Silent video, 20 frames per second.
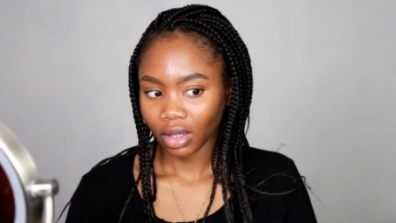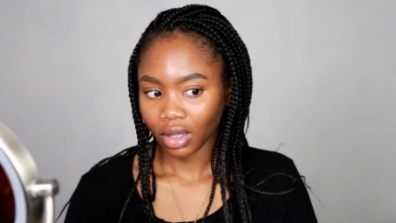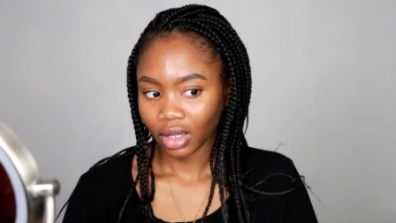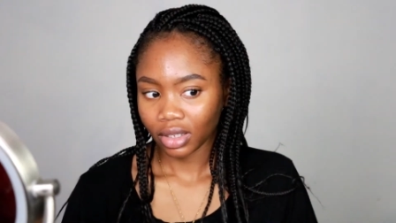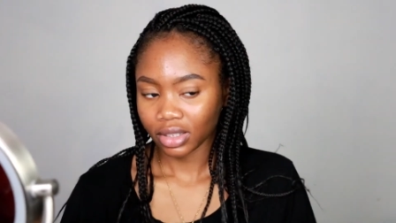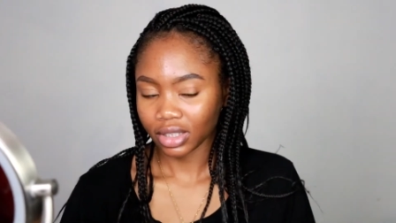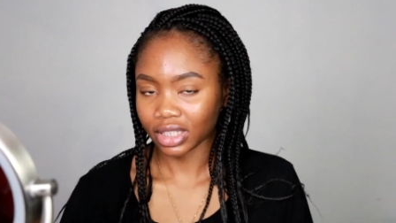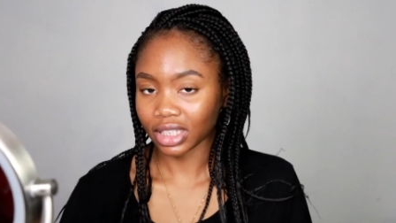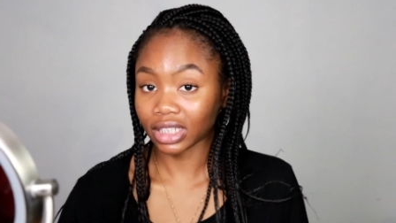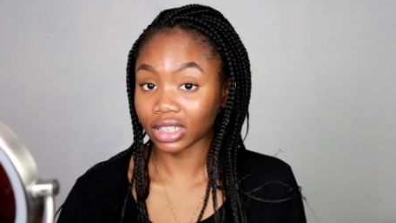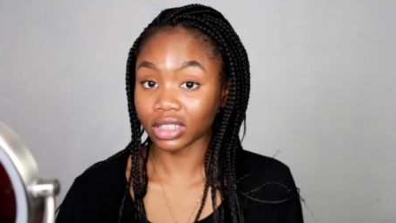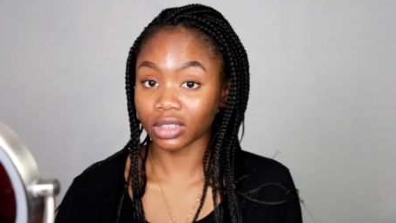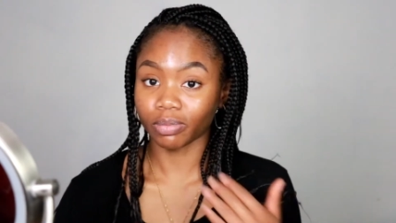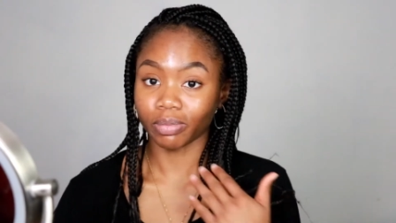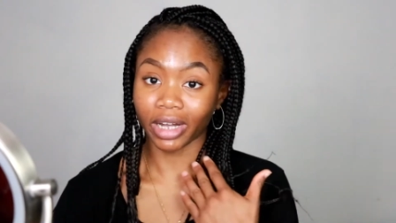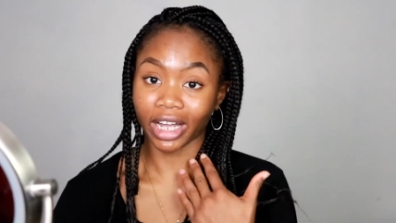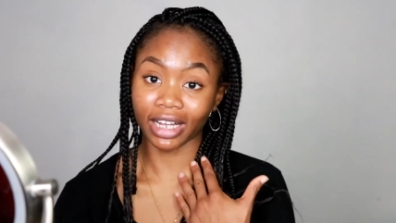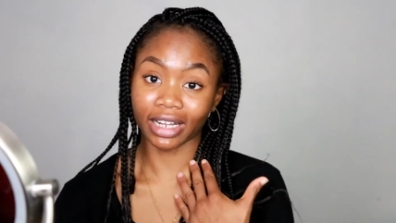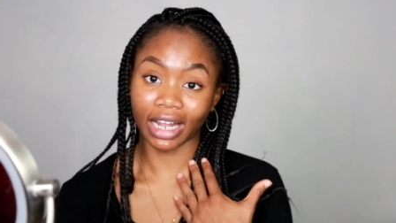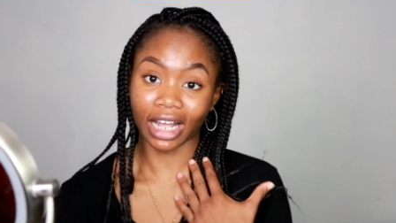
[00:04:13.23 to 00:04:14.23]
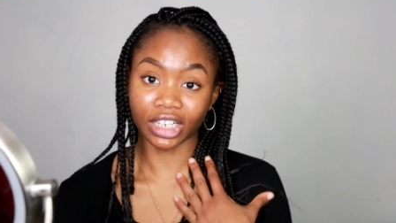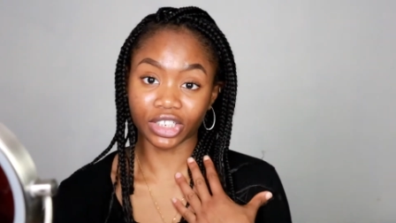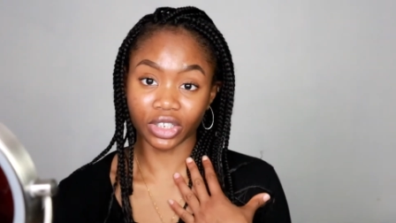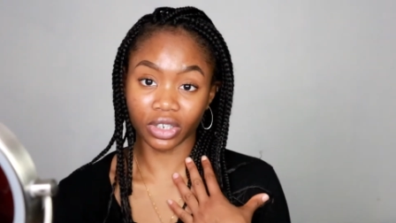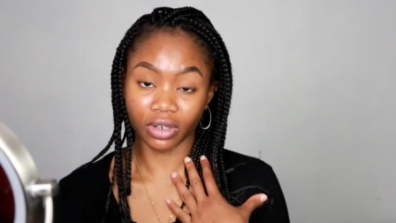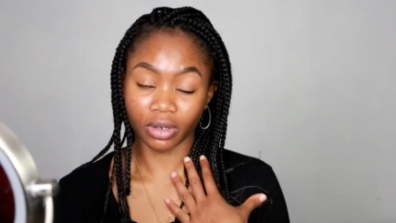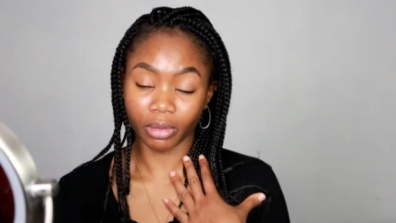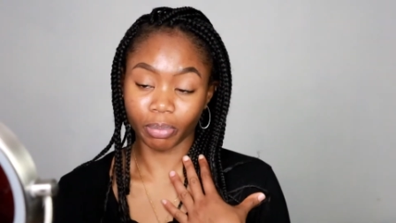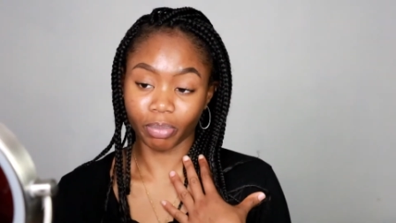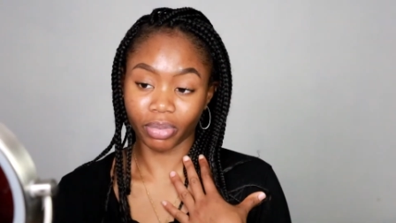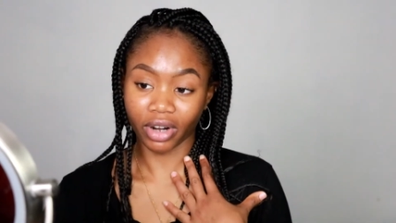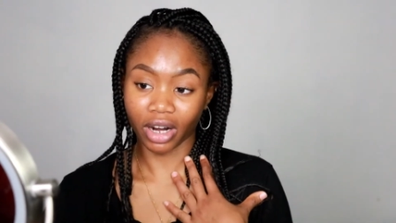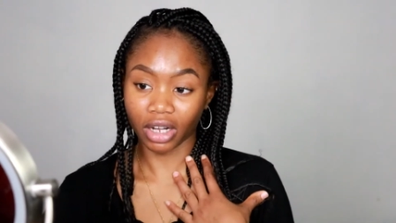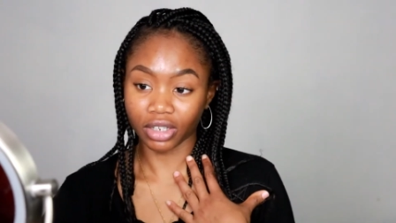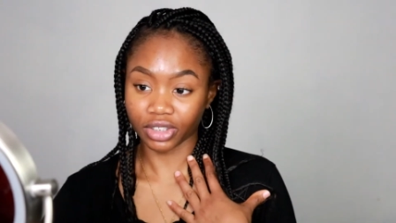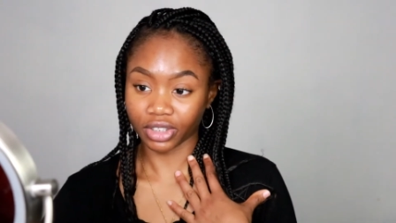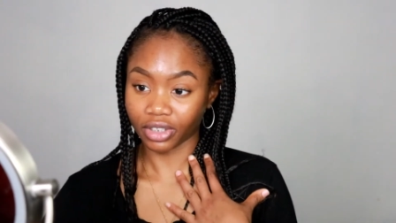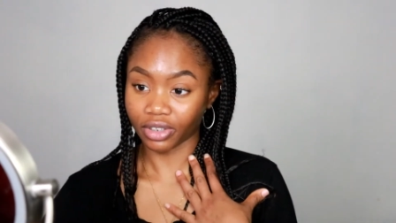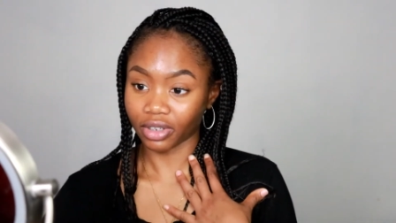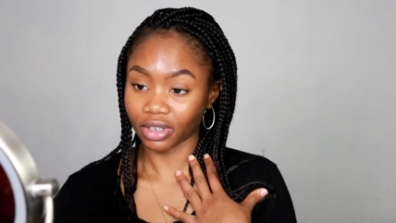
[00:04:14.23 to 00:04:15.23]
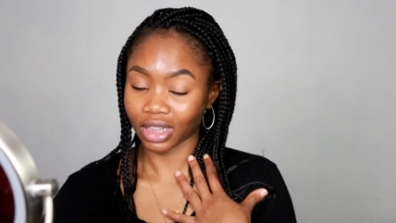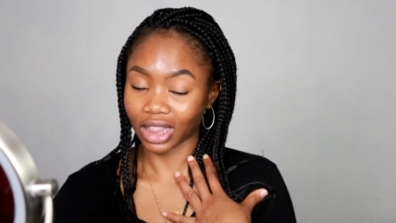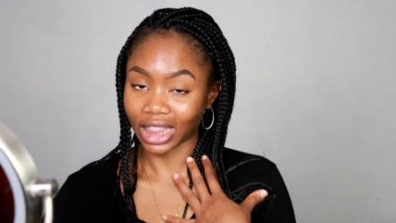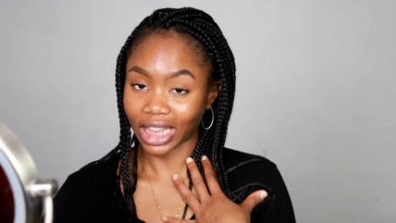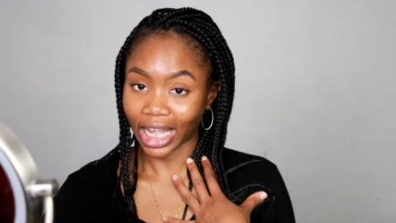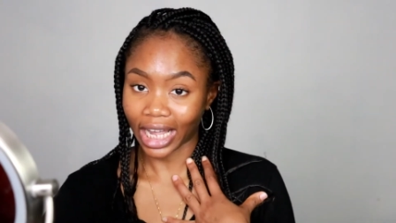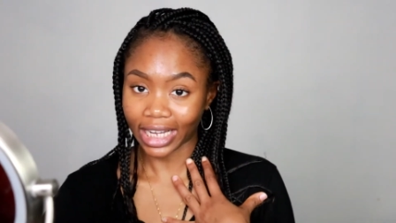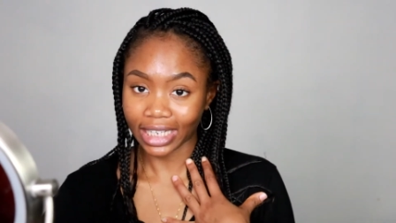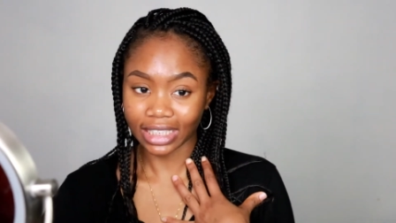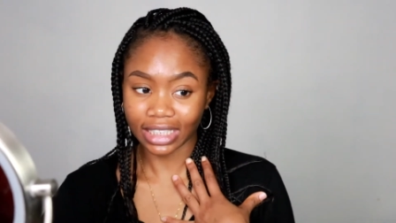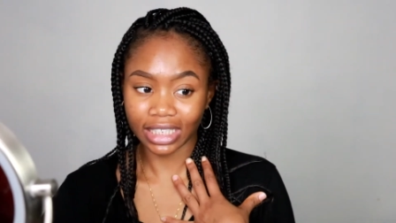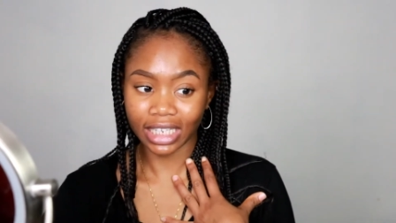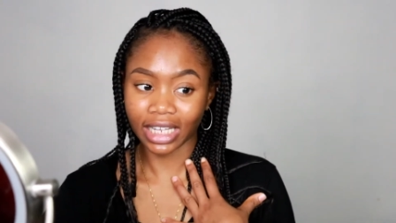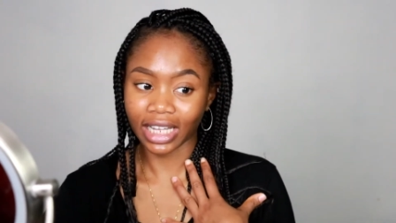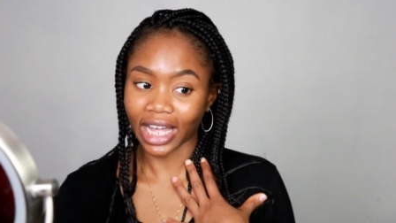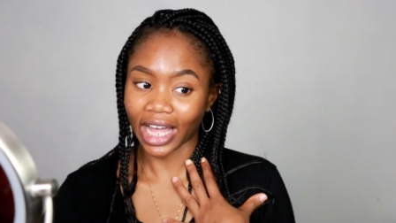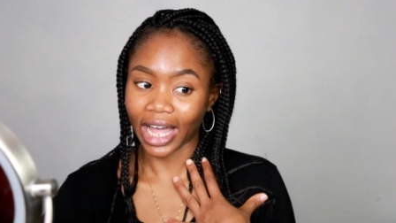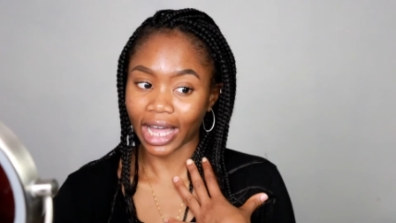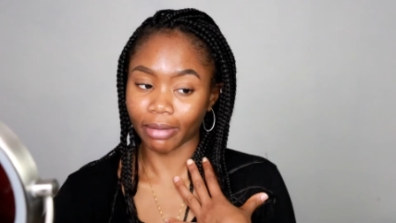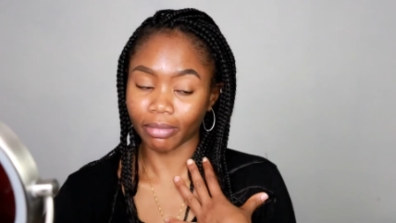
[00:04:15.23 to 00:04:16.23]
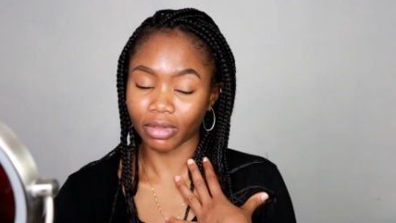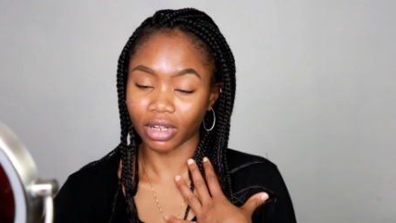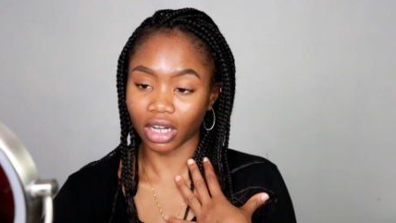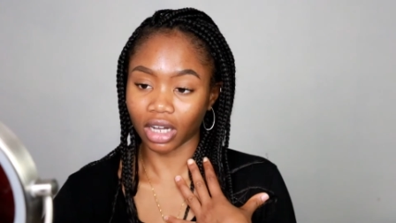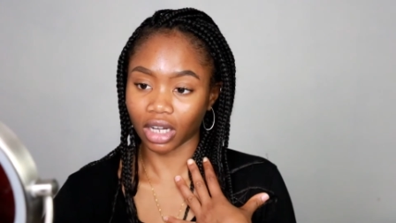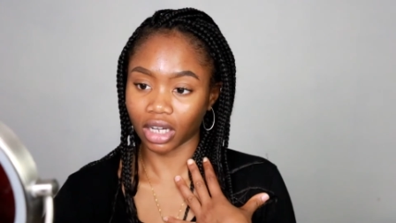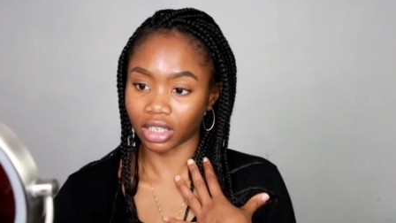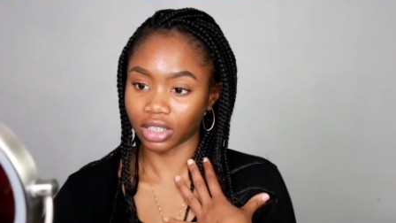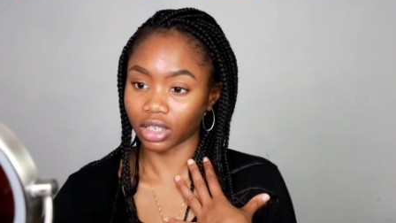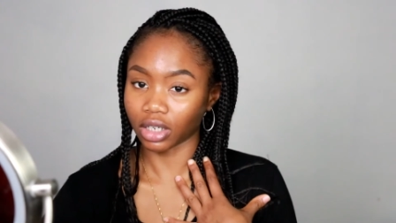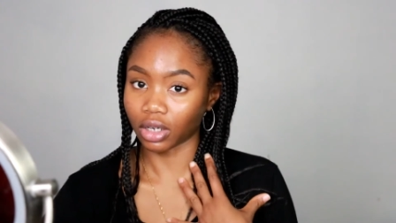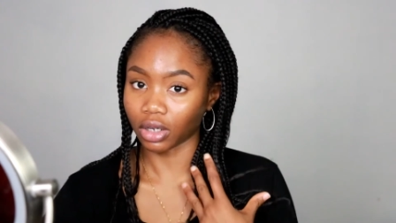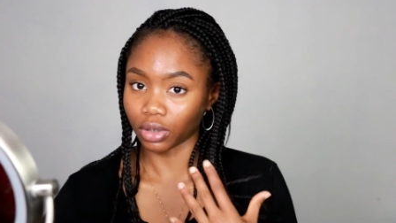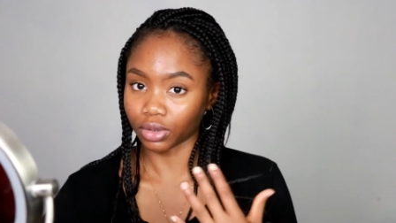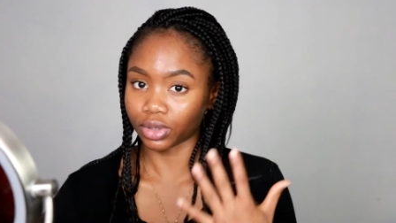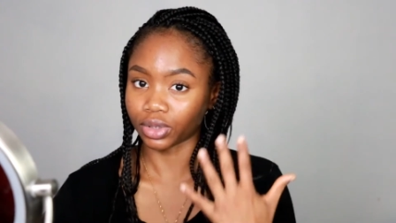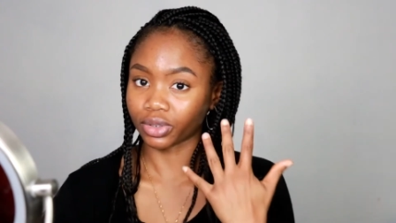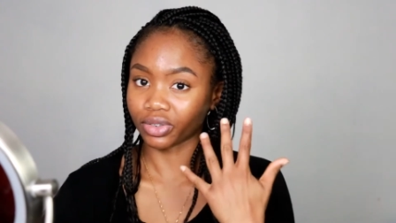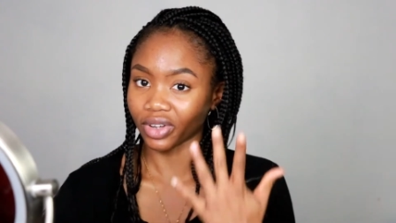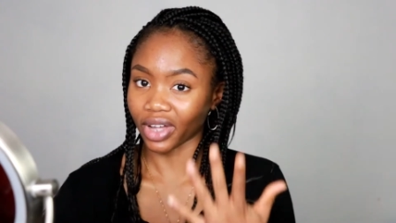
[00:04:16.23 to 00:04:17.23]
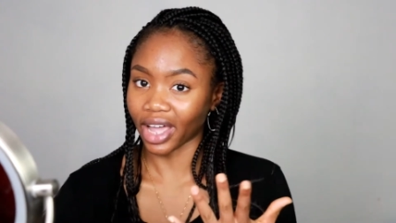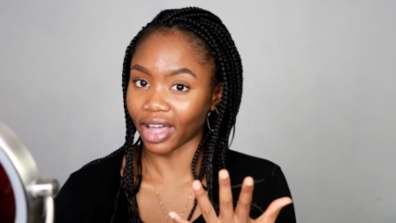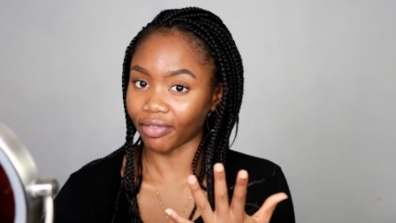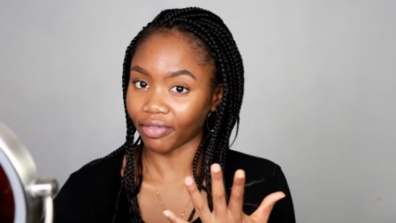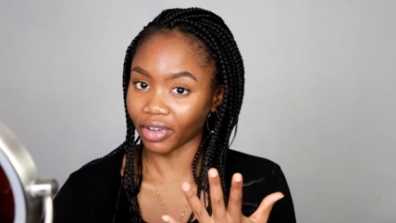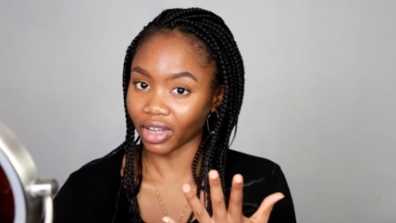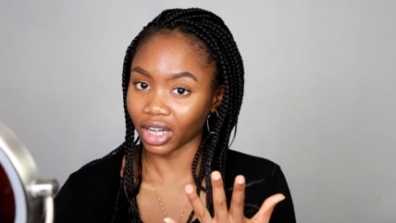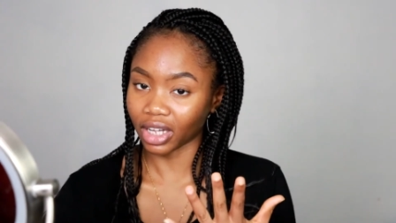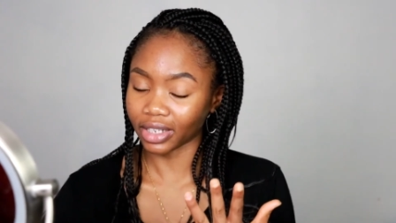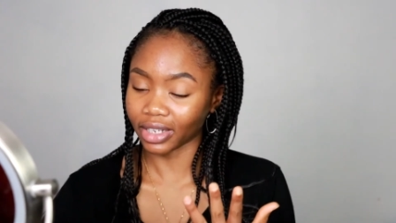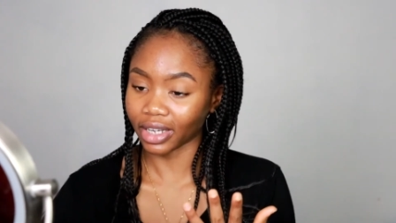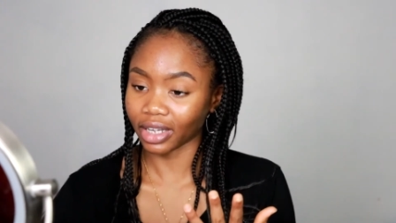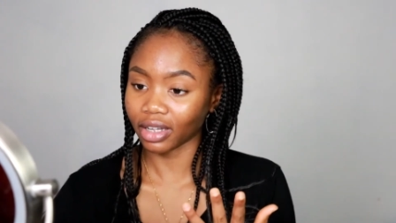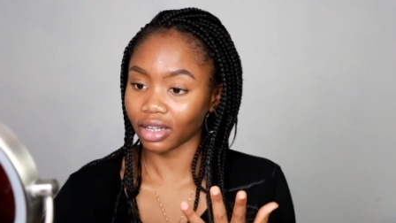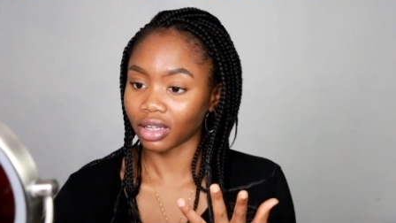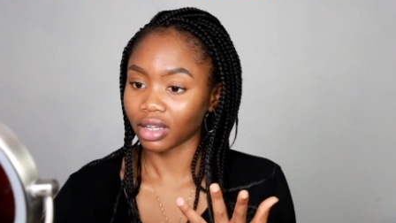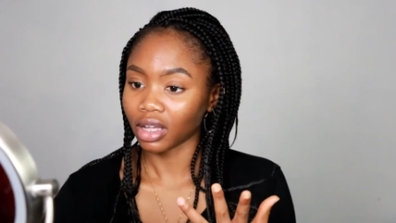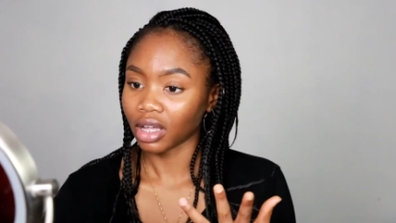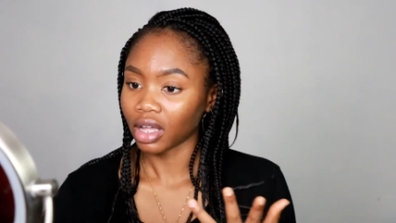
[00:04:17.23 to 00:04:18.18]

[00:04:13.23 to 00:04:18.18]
Since my natural brows are light, I'm not gonna go too heavy on it,